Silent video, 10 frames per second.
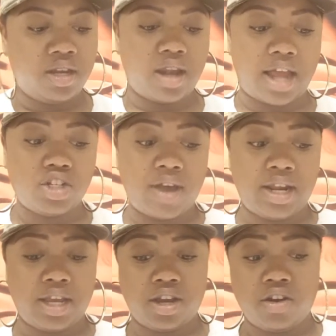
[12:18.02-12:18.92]
Not trying
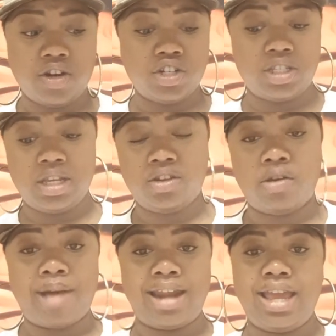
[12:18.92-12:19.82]
to encourage or tell
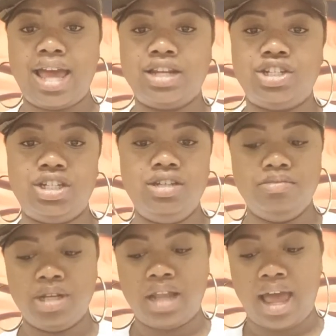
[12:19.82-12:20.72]
nobody how to
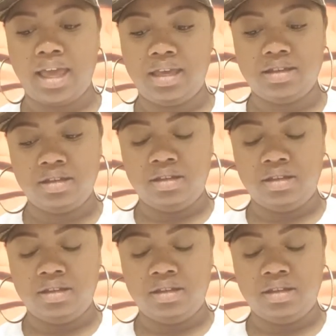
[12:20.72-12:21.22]
cheat, but like,